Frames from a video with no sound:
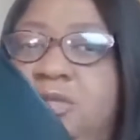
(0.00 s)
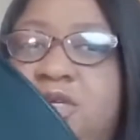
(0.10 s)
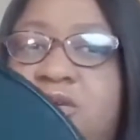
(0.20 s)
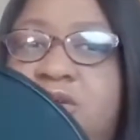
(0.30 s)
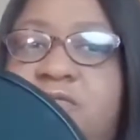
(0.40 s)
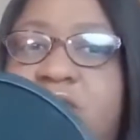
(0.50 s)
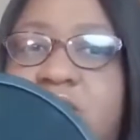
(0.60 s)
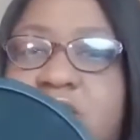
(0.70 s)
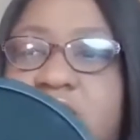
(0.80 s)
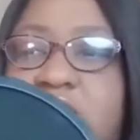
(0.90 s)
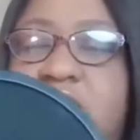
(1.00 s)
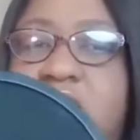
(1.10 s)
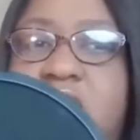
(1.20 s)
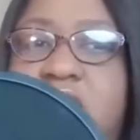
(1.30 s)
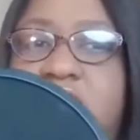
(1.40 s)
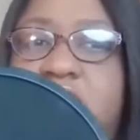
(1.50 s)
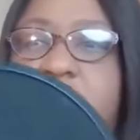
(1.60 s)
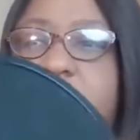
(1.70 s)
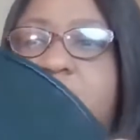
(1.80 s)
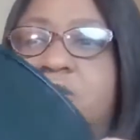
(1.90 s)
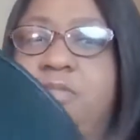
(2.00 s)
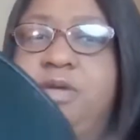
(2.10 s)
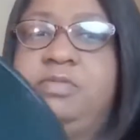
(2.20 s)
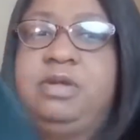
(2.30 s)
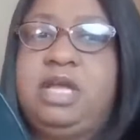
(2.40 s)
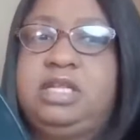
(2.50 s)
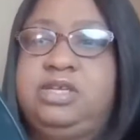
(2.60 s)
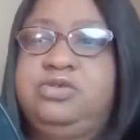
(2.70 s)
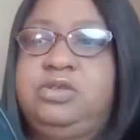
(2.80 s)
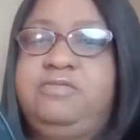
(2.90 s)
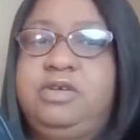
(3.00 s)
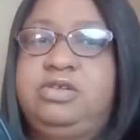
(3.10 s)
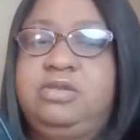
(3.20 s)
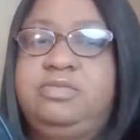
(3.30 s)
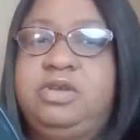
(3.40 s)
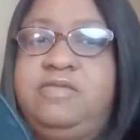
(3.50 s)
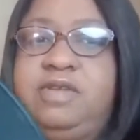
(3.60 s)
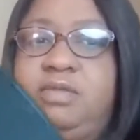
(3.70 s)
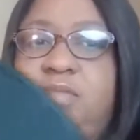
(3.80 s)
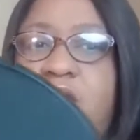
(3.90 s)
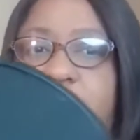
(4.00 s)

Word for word: Let me show you the filter. So you can, some people like to use the filter to put over their